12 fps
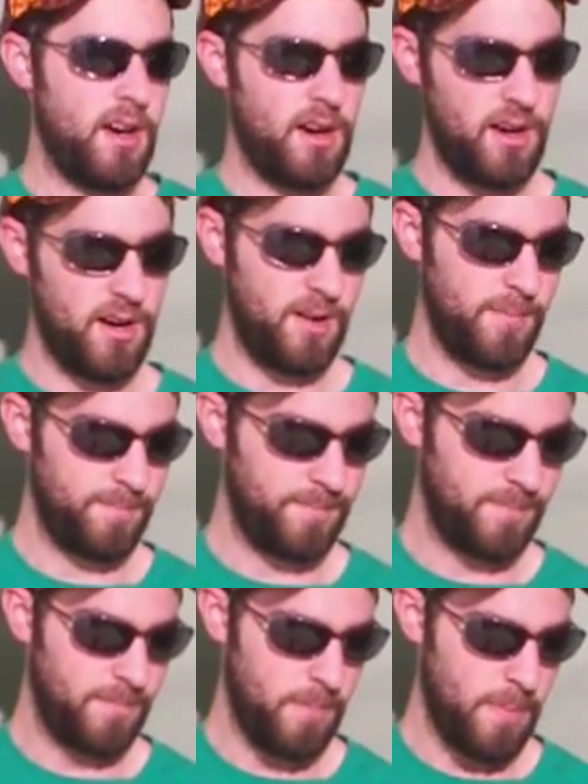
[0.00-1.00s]
I'm
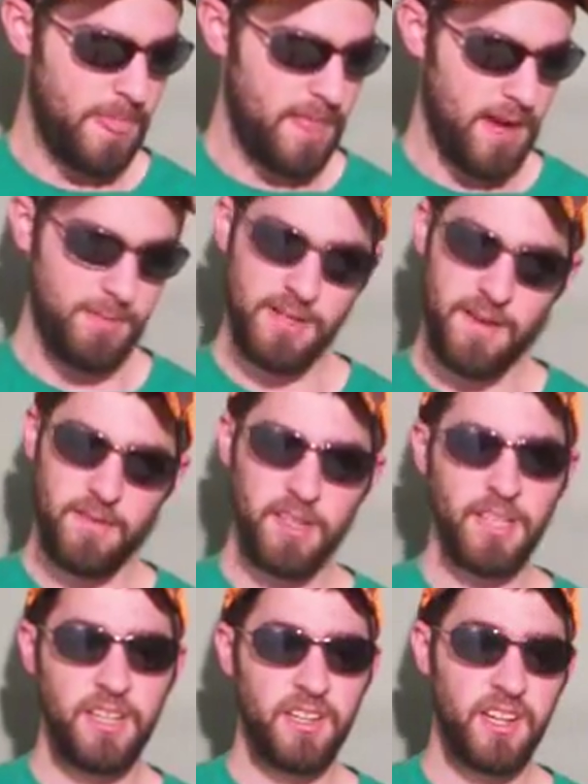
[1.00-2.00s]

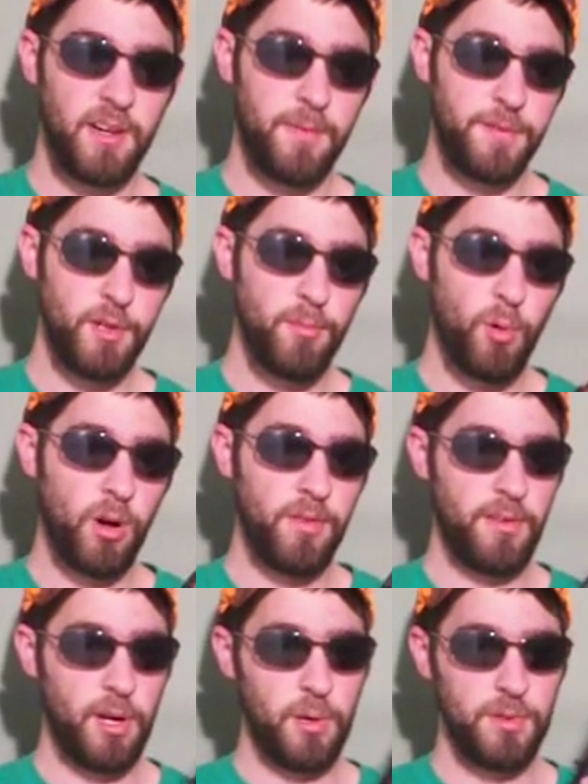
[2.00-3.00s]
definitely going to get a few more
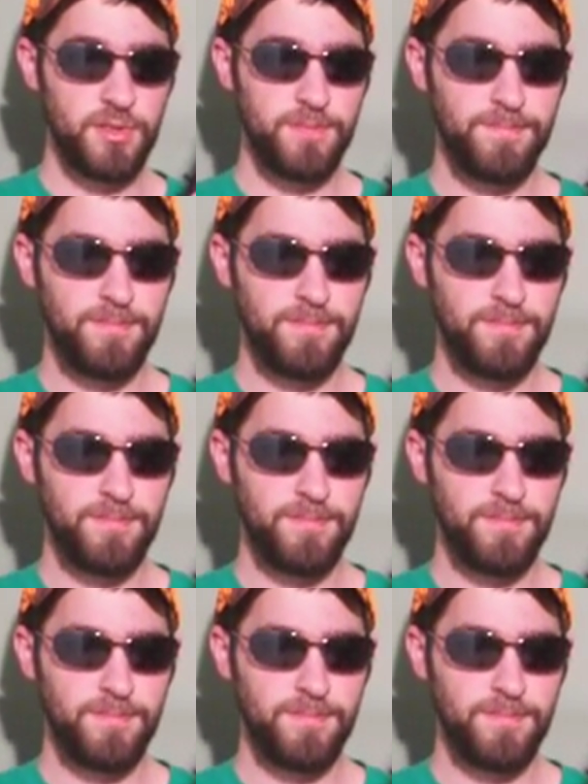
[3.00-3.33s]
of those,